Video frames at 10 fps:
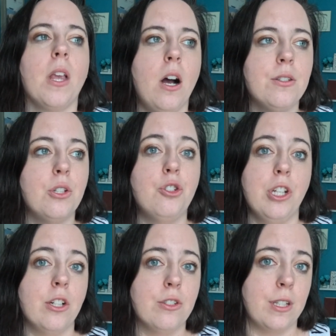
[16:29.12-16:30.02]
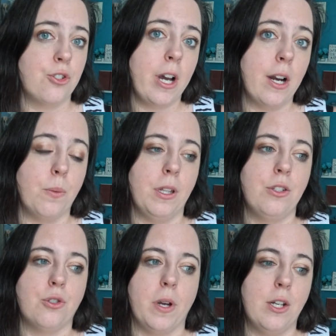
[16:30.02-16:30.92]
Also, she and her sister had a really
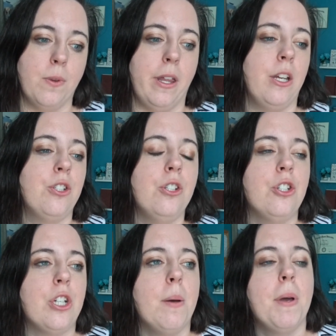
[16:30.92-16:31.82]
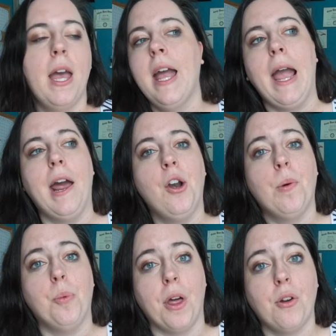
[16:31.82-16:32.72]
strained relationship, and
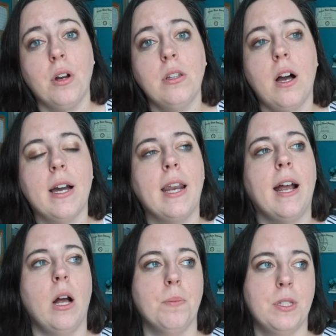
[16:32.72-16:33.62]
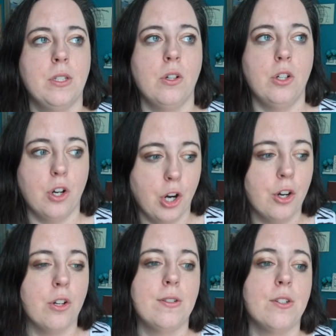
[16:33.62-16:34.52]
her brother in law kind of helps her
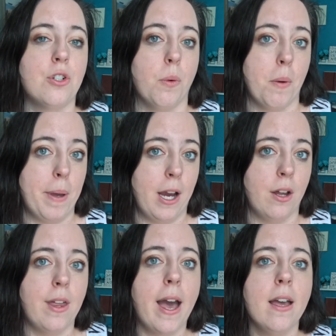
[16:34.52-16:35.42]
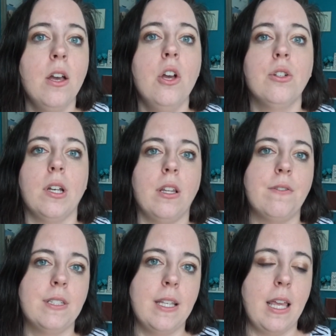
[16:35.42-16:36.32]
and her sister repair that. So I
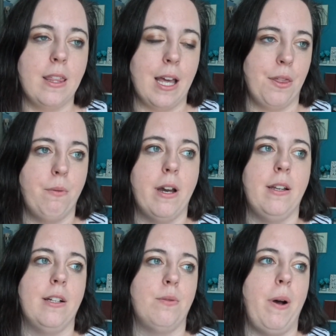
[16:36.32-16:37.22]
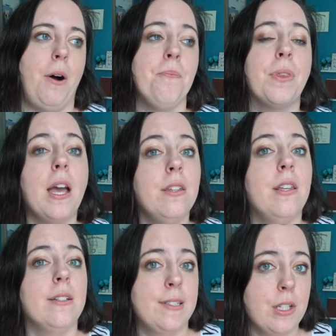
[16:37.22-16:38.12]
loved seeing that thread as well. And then
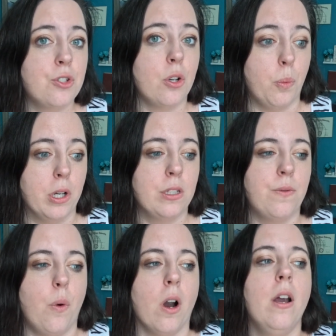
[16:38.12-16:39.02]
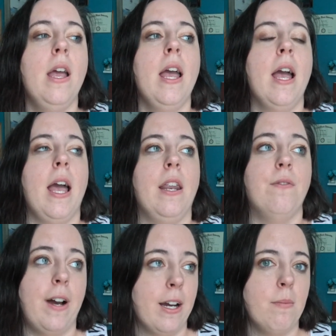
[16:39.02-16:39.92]
the sister works for an
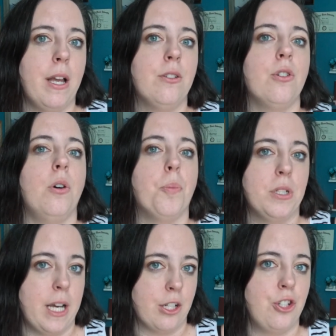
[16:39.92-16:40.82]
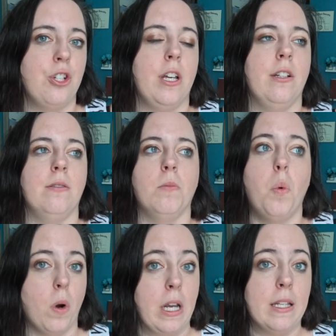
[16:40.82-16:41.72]
environmental protection
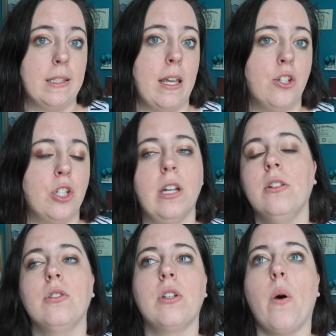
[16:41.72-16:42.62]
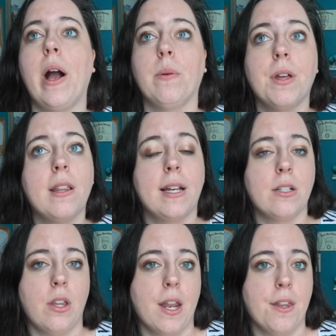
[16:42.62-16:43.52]
organization. So I really liked
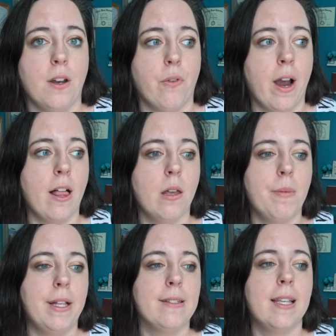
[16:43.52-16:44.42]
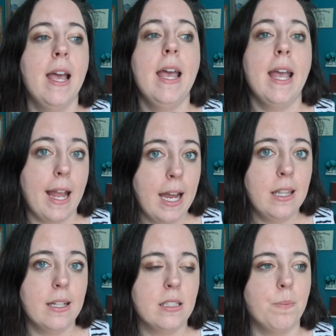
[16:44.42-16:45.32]
a lot of the different elements
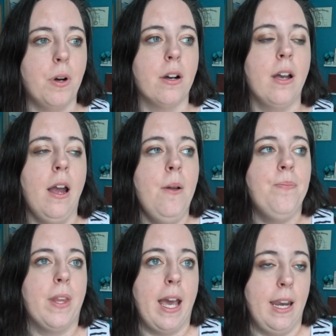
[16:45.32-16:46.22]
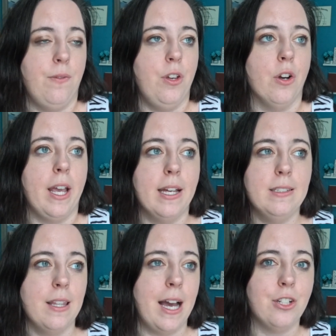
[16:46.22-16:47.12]
in this book. And if you're
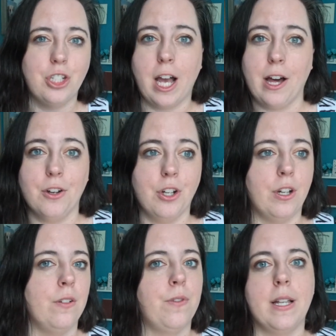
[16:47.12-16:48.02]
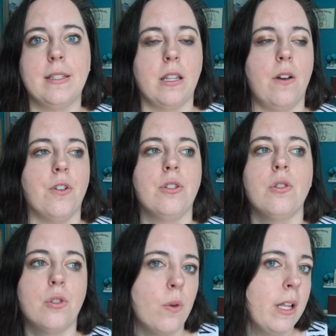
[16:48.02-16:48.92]
into that childhood friends lovers
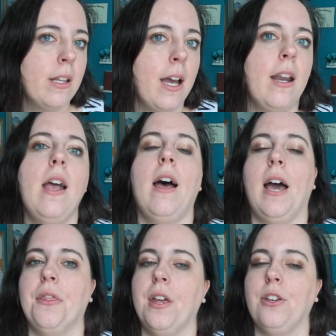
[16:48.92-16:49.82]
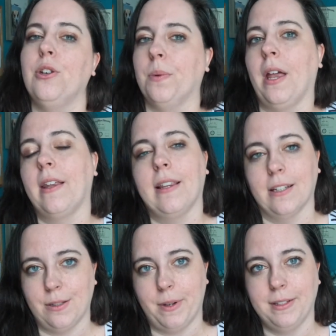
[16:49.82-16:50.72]
storyline, I think you'll really like
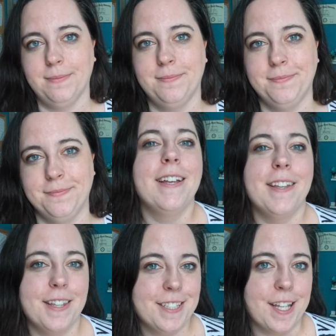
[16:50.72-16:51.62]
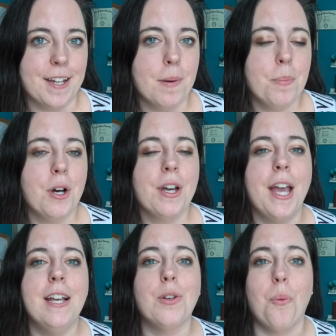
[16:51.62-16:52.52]
this one. The second book
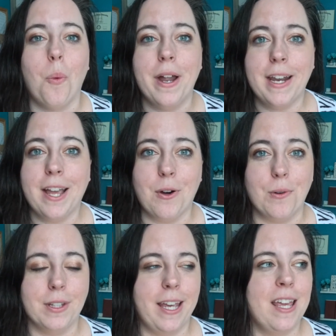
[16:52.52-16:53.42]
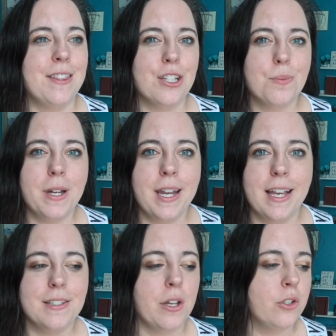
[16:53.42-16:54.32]
is One Night Only. This one
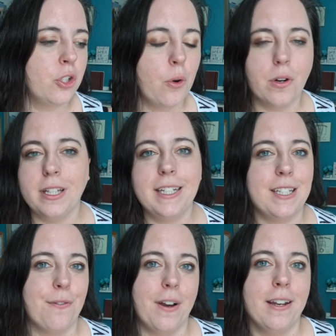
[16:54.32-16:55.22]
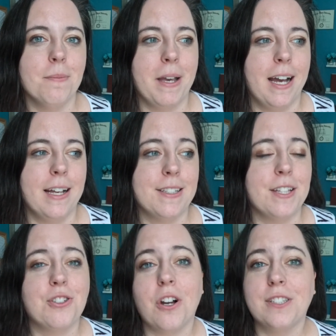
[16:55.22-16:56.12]
is totally different because
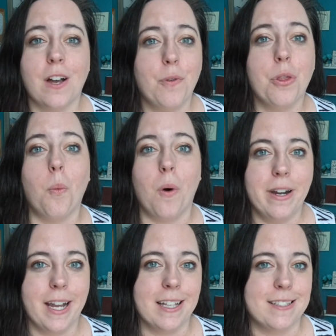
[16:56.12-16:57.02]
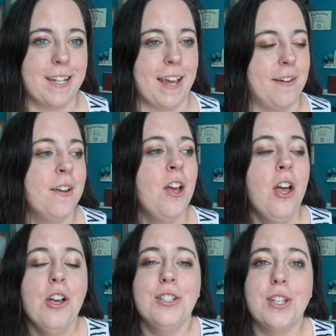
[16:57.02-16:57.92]
it starts off with a one night stand.
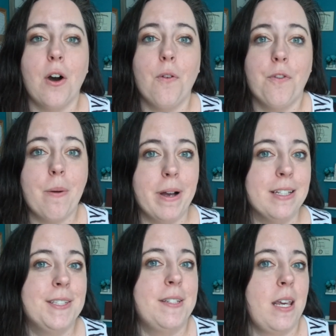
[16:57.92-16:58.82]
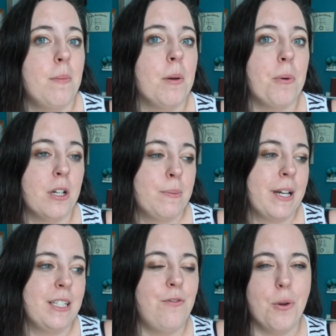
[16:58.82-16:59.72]
So, from a STEAM
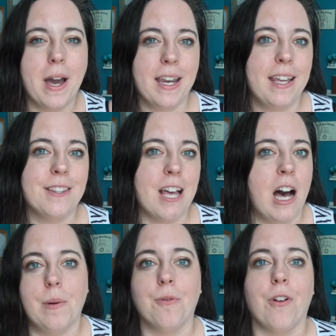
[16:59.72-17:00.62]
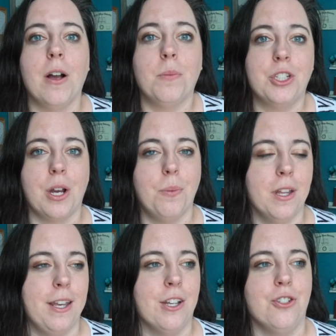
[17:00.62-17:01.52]
perspective, you kind of get that up front, which I
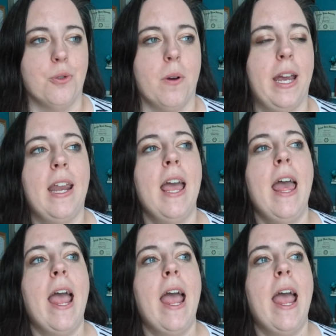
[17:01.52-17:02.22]
really enjoyed.